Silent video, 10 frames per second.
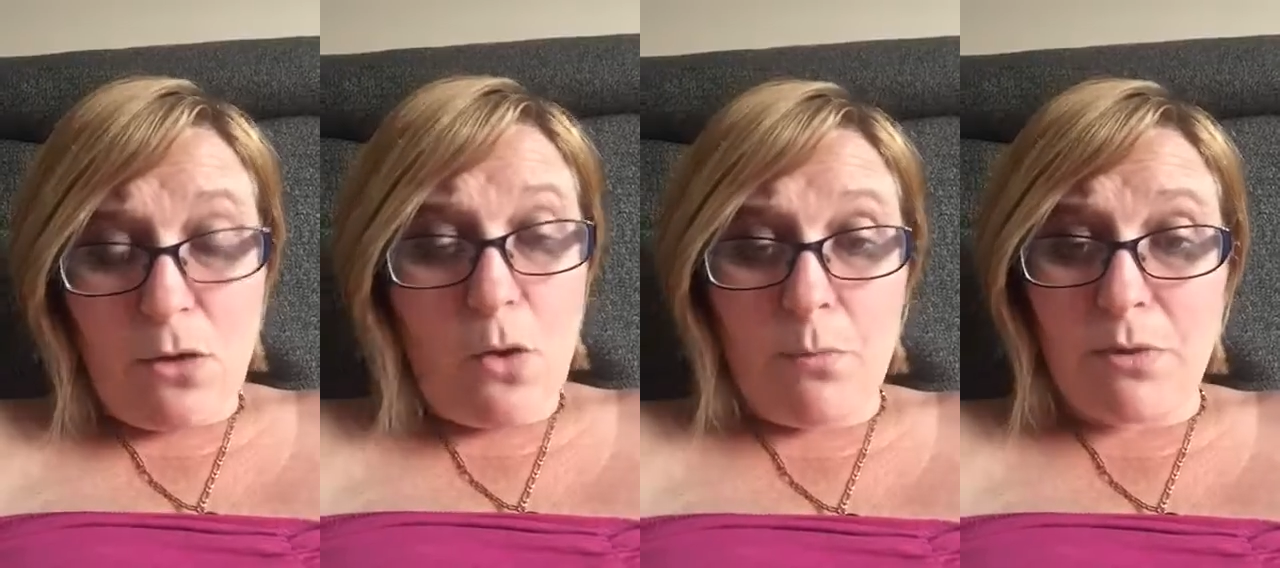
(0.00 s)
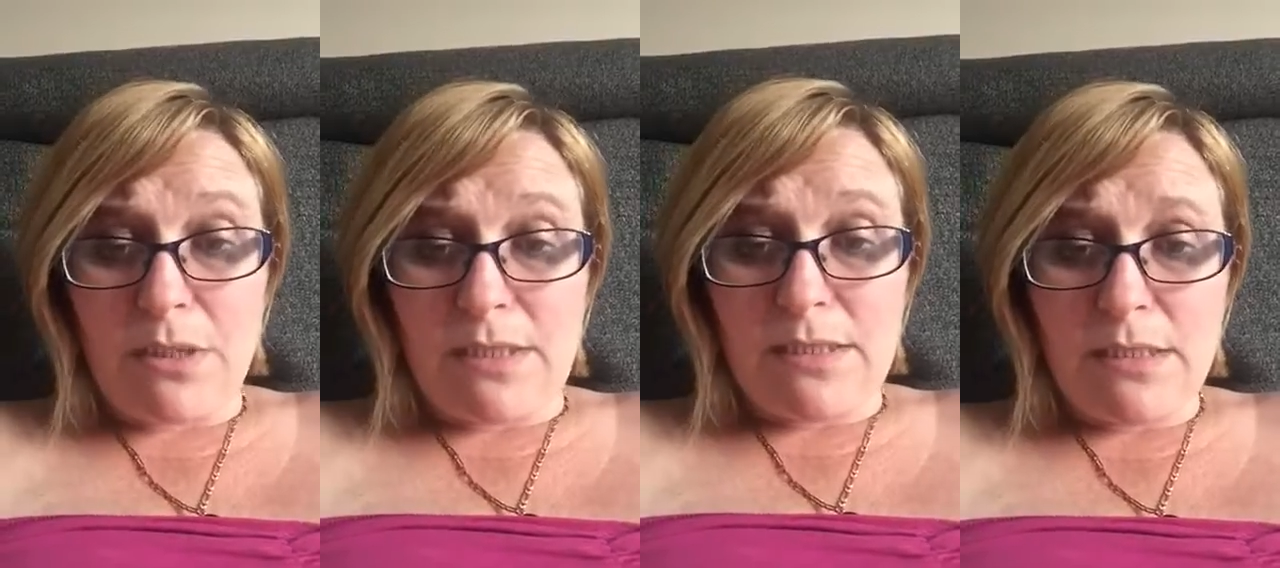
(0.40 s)
your whole
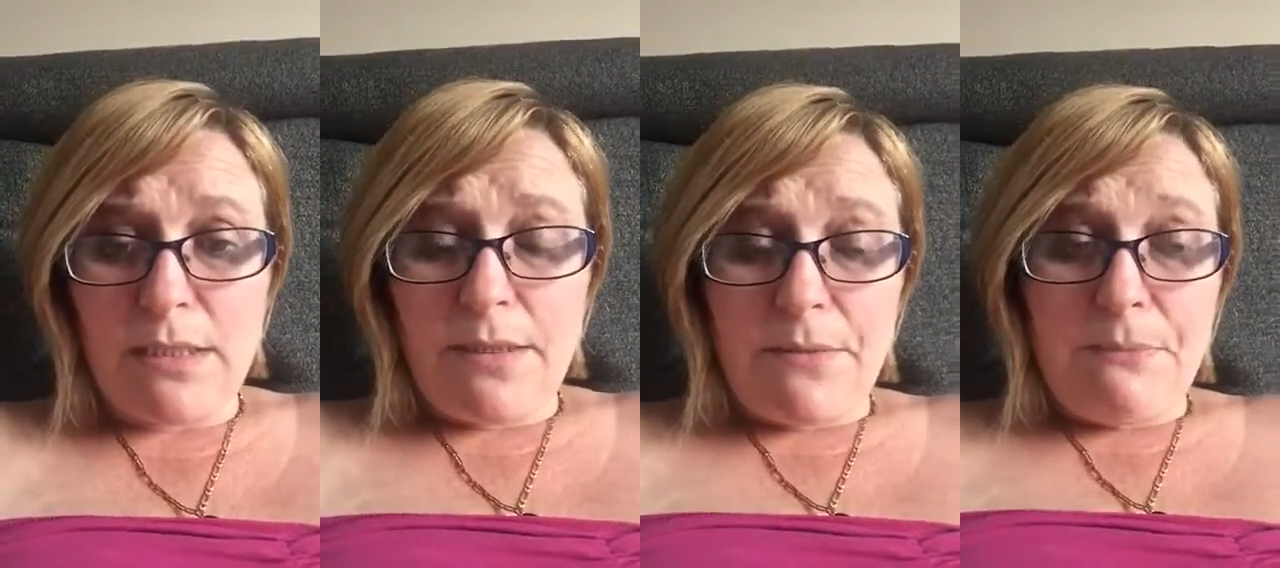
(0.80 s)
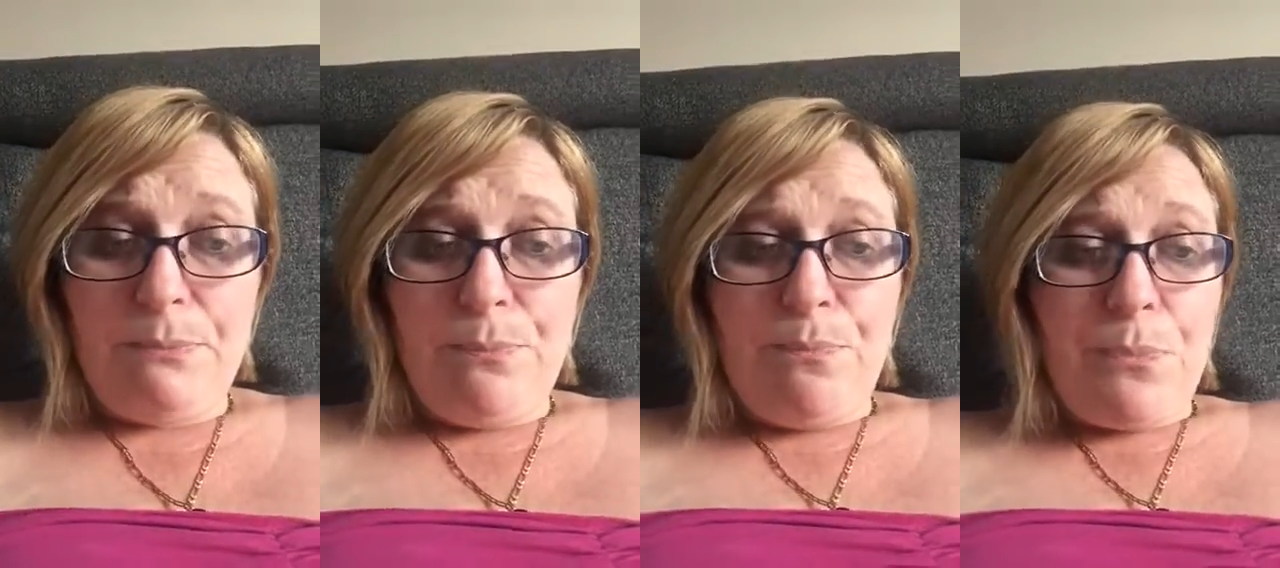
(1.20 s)
bodies.
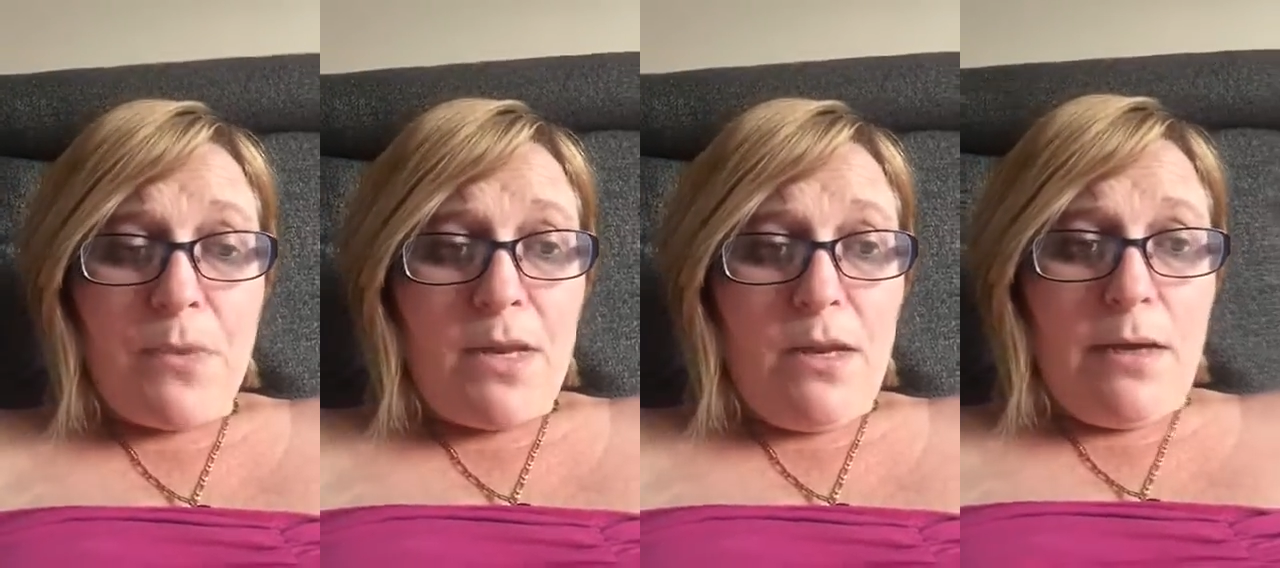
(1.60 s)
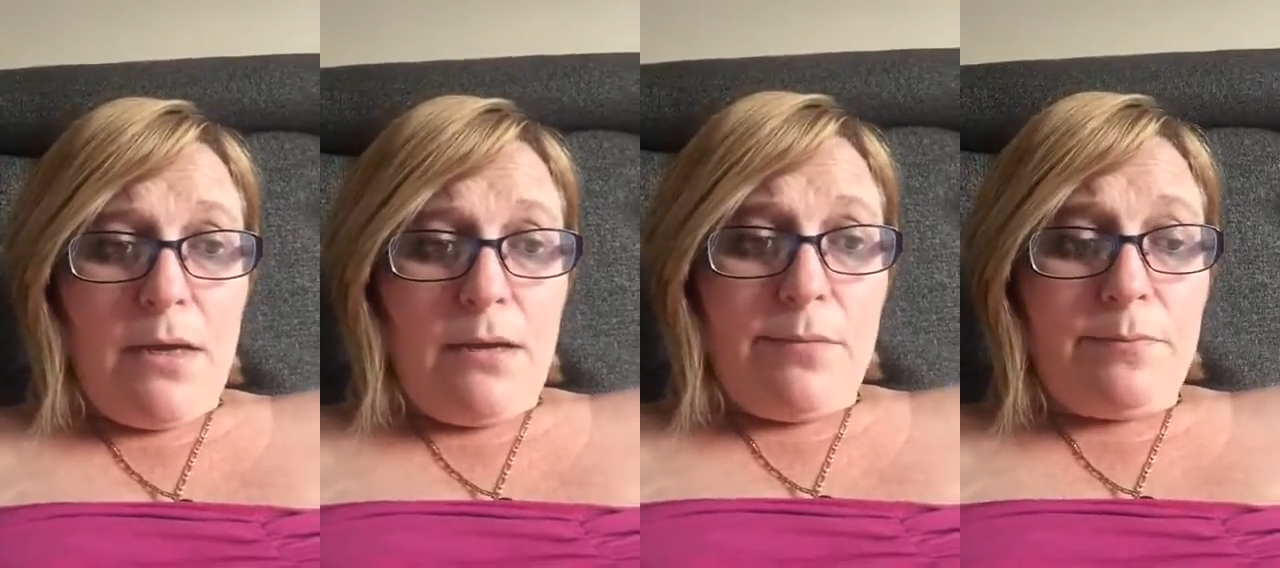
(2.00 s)

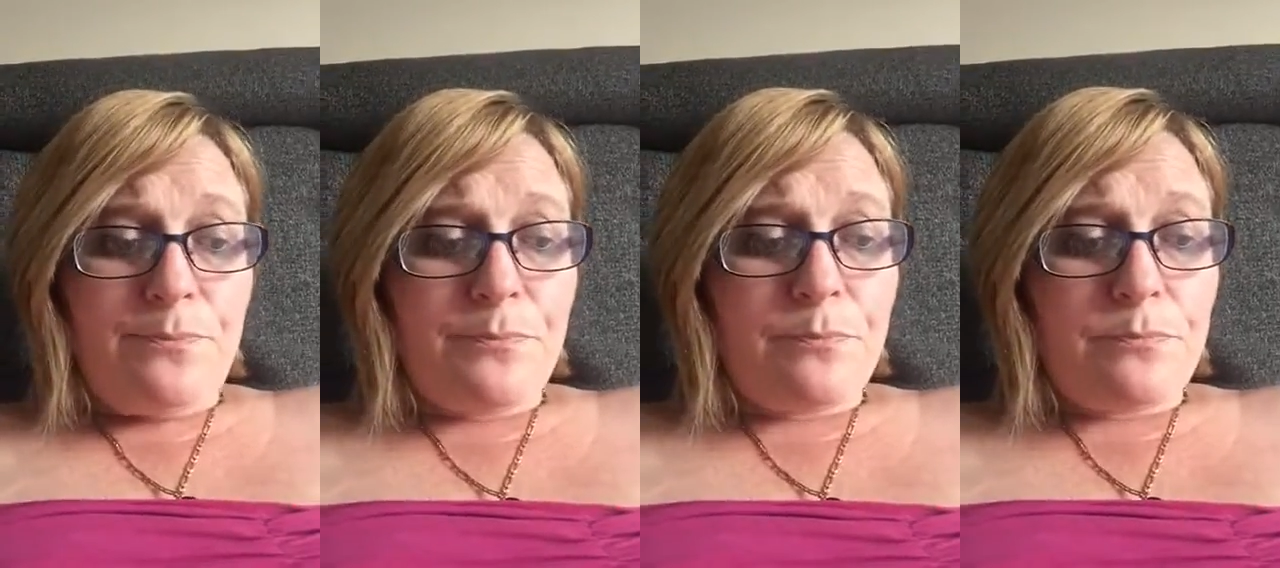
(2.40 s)
Um,